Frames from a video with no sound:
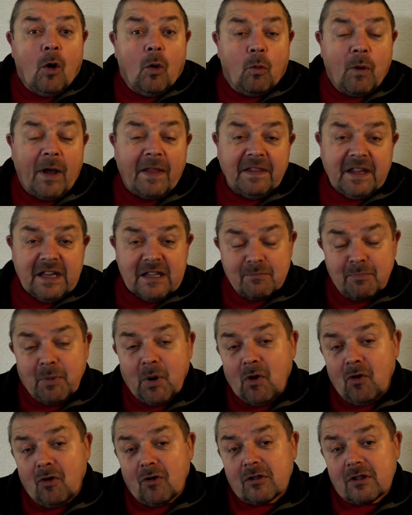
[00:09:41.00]
When these
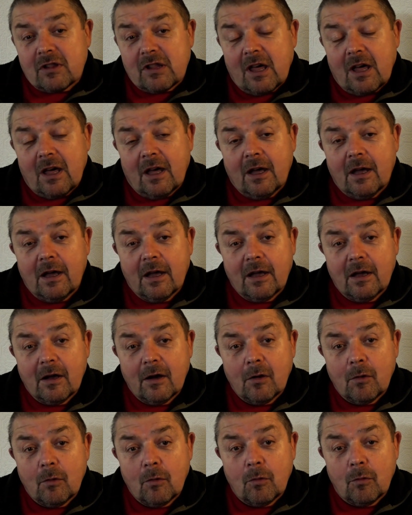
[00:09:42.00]
boats
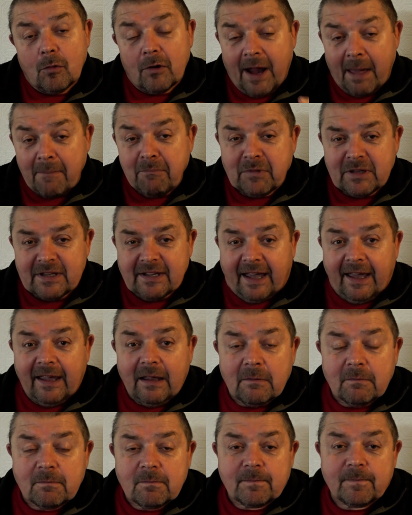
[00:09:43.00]
were empty,
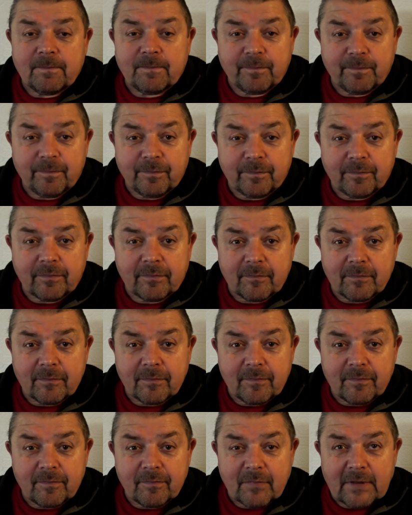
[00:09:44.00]

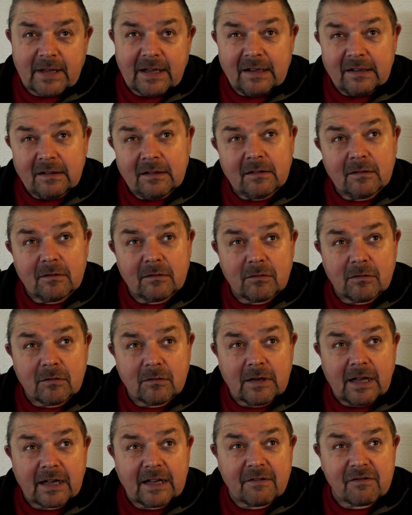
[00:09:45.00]
and
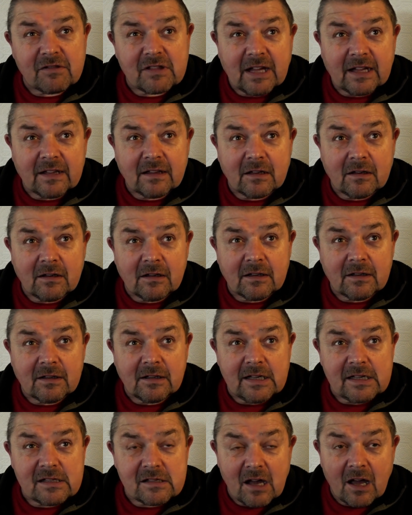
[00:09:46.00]
like i said, uh,
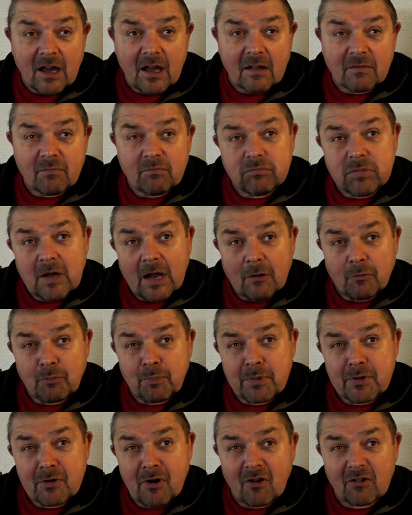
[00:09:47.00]
these are
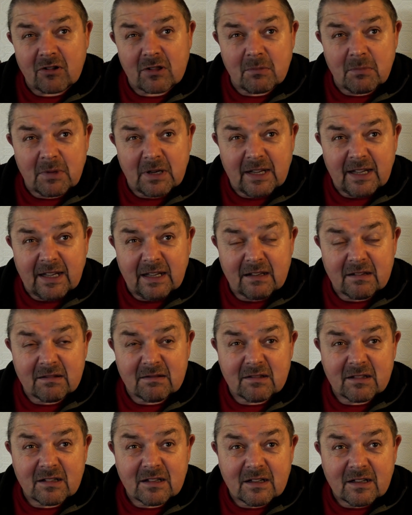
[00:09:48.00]
approximately
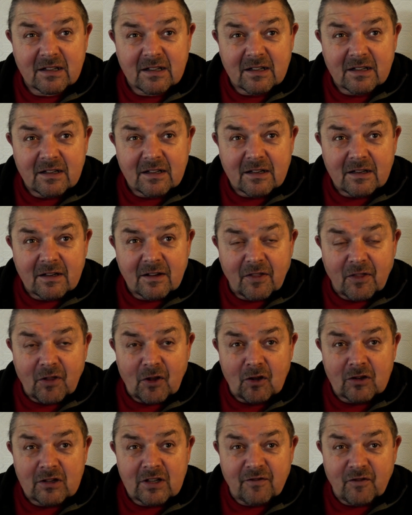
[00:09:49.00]

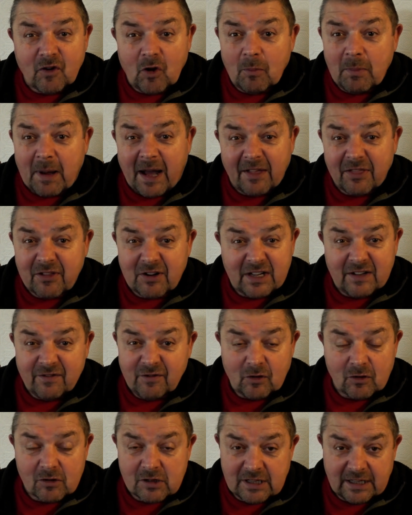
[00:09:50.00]
30 foot by 3
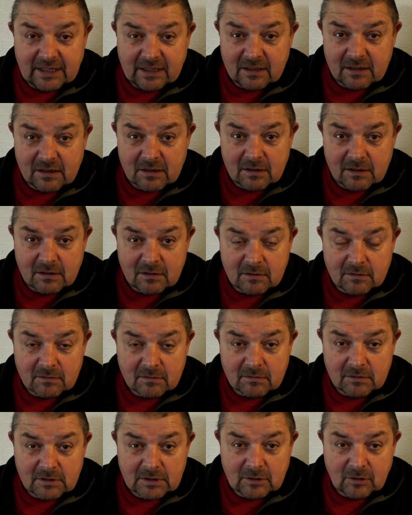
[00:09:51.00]
foot 6.
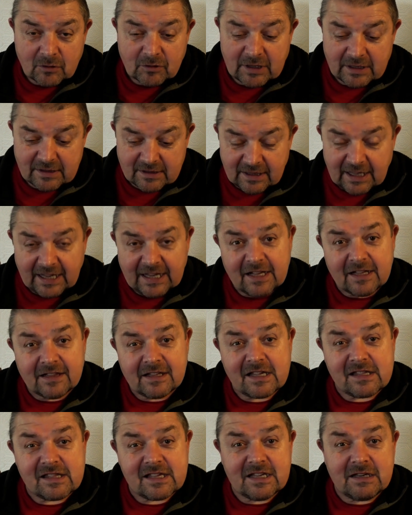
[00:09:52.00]
You know, they, they,
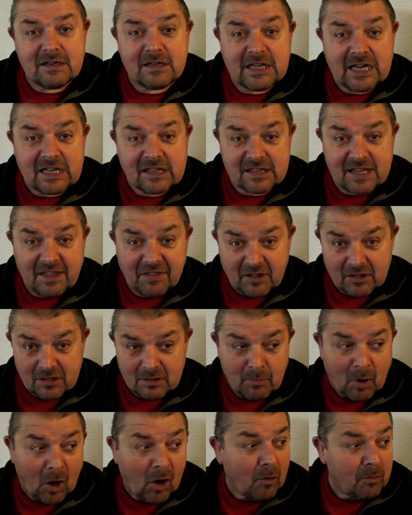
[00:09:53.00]
this, you say they're
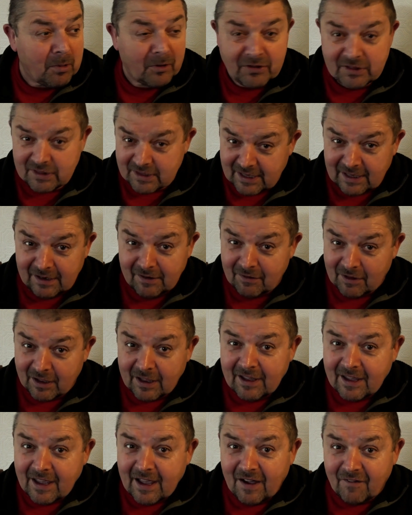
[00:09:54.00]
small, but there's still a,
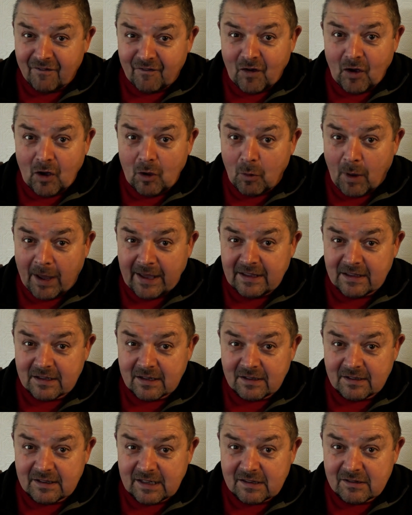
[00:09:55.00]
a fair weight
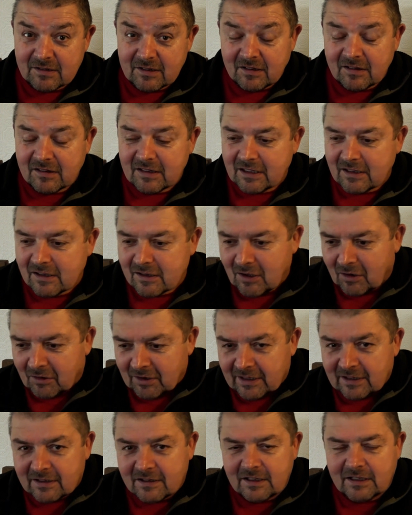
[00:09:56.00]
and distance in
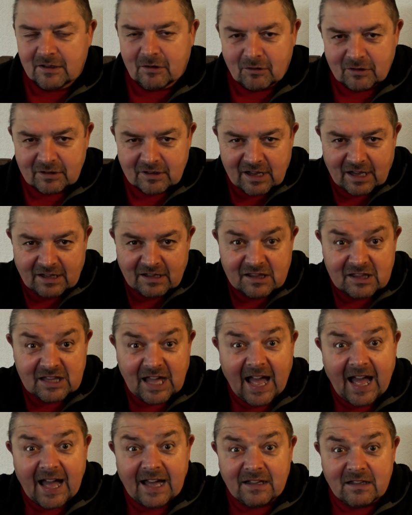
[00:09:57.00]
solid, you know, and, and
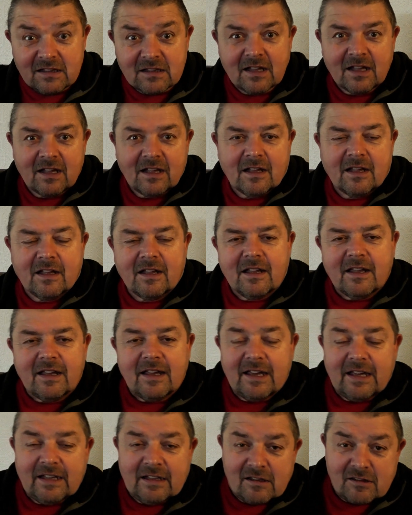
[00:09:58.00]
size
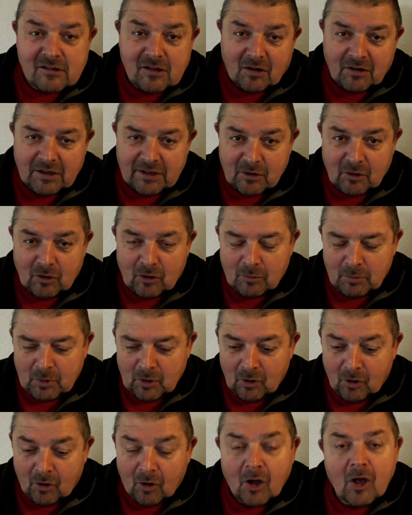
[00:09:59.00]
in a solid oak
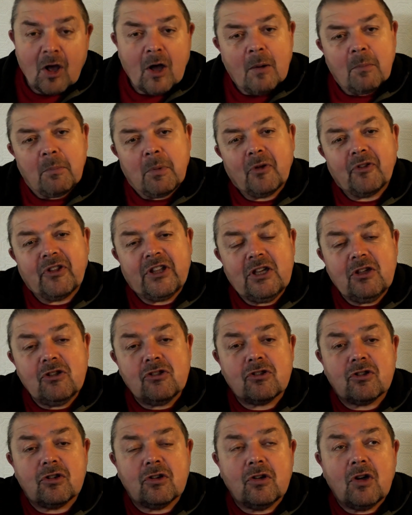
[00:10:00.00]
boat. But they
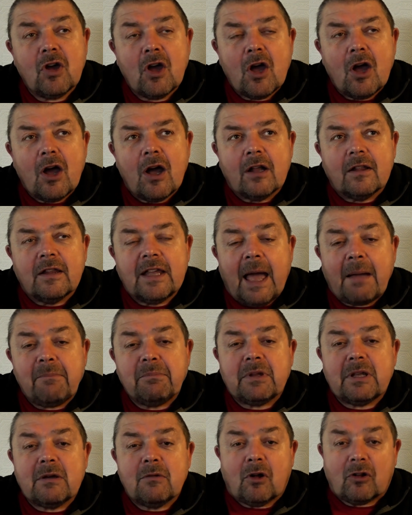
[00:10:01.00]
used to, the
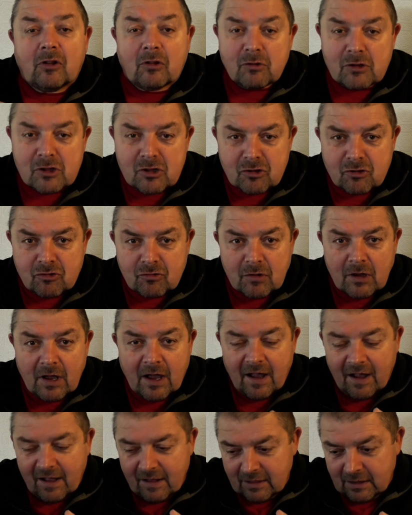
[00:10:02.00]
empty ones, was,
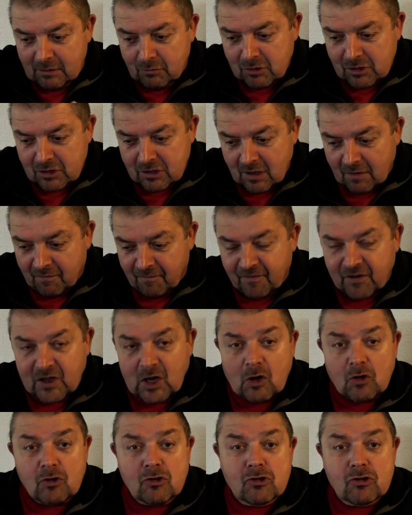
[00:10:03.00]
there was a few